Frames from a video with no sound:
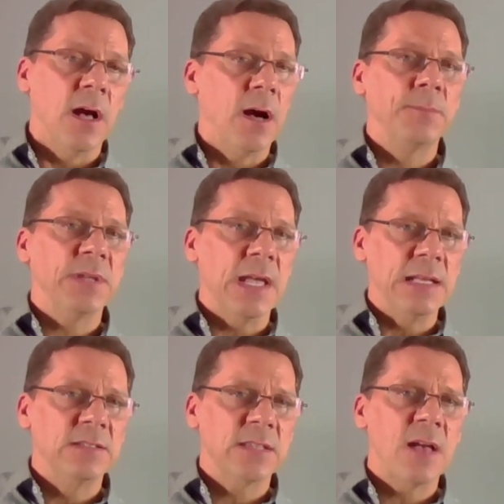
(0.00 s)
up to
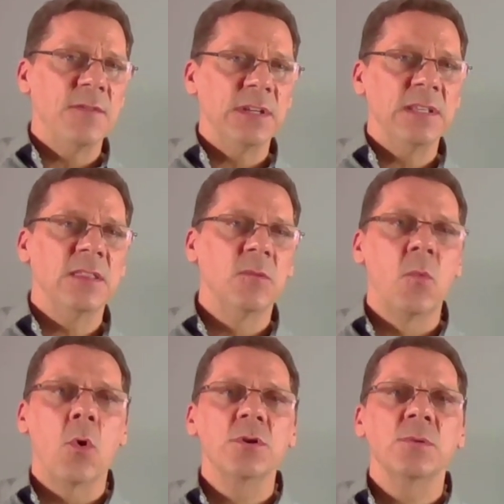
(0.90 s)
age 70, the
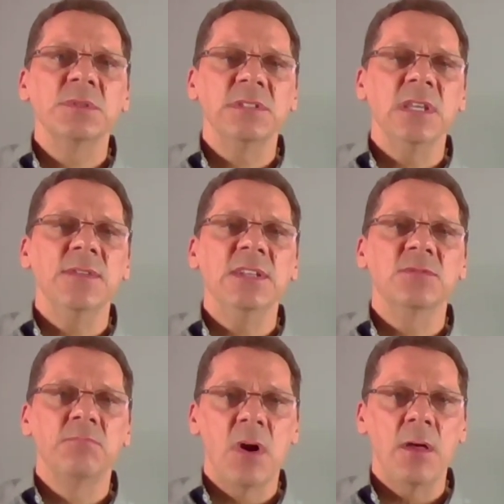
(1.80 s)
more you receive
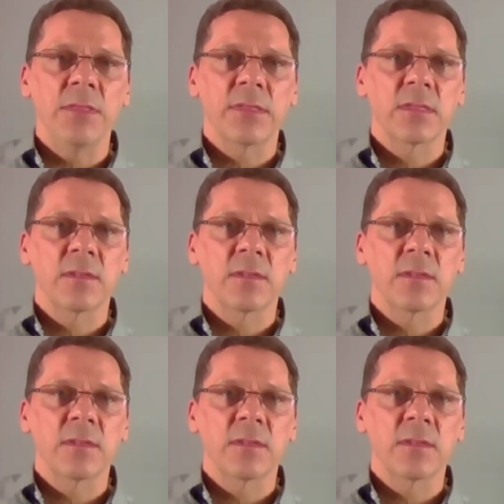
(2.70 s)
each month.